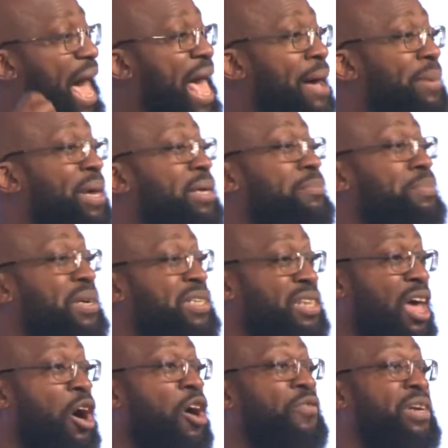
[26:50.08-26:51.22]
am a prisoner
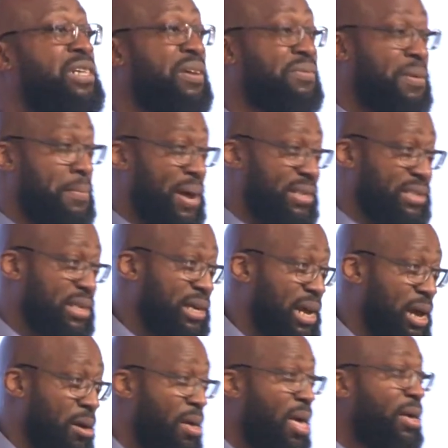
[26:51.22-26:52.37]
of a different master
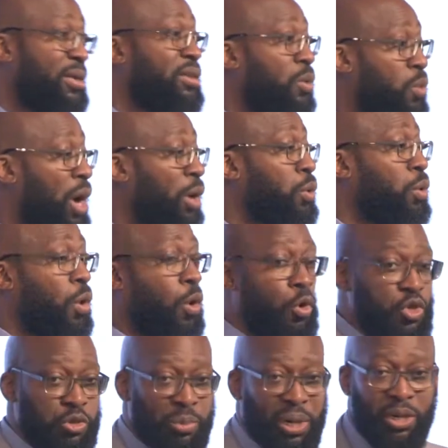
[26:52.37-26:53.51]
now. The one who
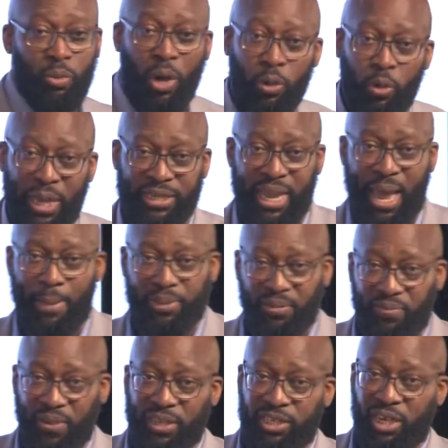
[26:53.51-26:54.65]
owns me, the one who has
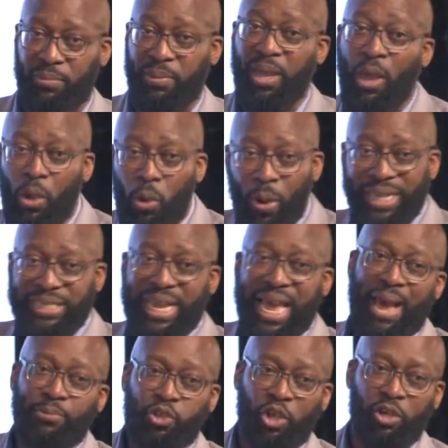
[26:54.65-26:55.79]
captivated me, who has
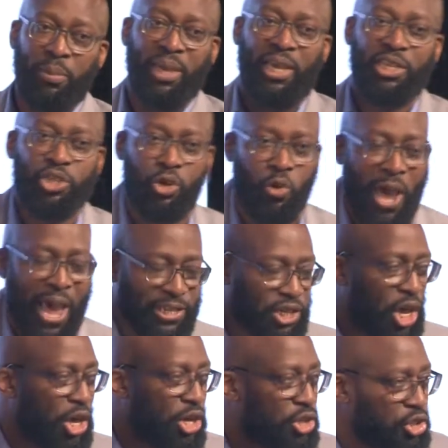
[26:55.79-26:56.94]
captured me, is Christ
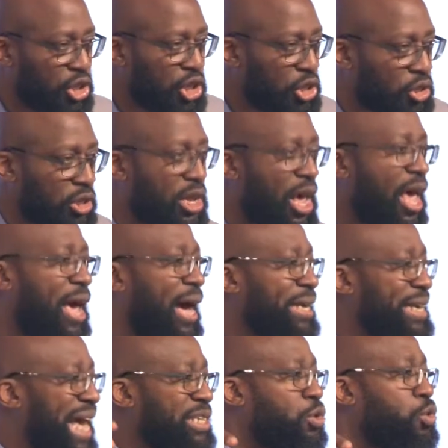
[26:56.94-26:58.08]
Jesus. And
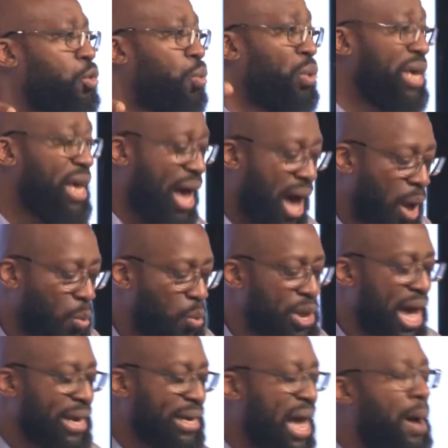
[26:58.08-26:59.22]
that's who we are. We
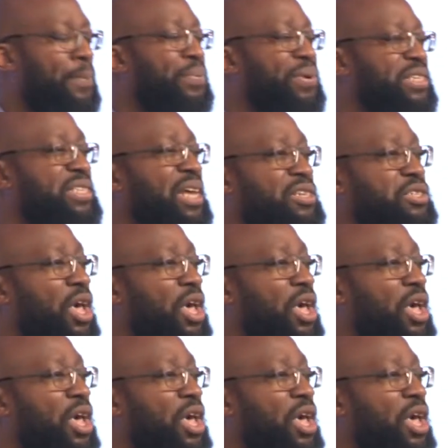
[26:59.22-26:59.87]
are now prisoners